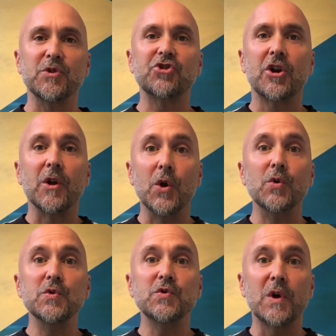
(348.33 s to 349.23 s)

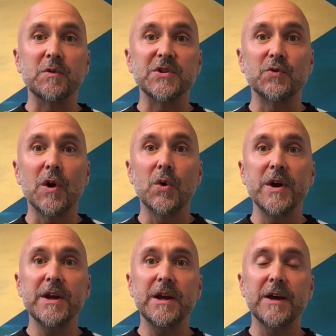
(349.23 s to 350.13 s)
close when we're
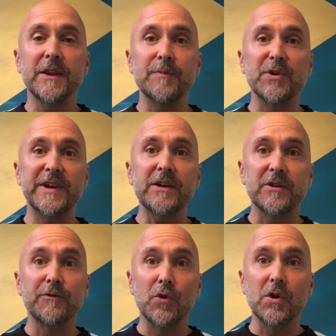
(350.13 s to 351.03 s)
swallowing, and they protect
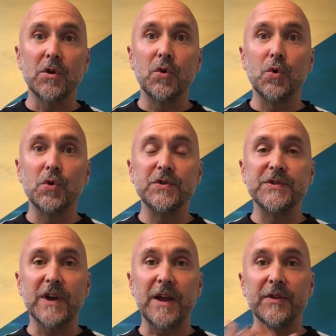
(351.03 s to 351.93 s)
the vocal
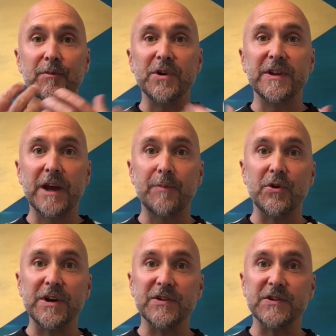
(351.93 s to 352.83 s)
cords and the breathing
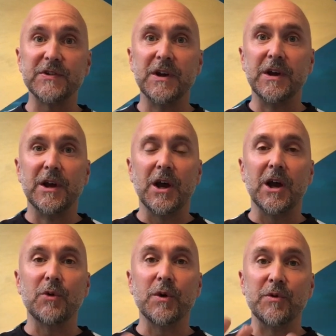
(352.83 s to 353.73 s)
apparatus
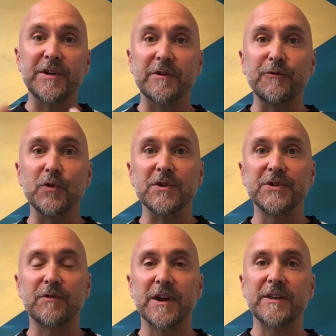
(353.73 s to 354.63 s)
when we're eating food and
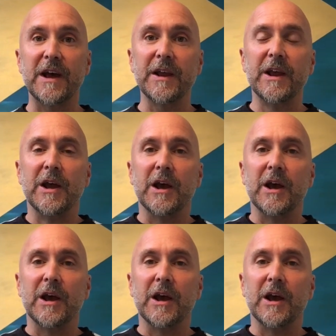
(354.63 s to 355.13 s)
stuff like that.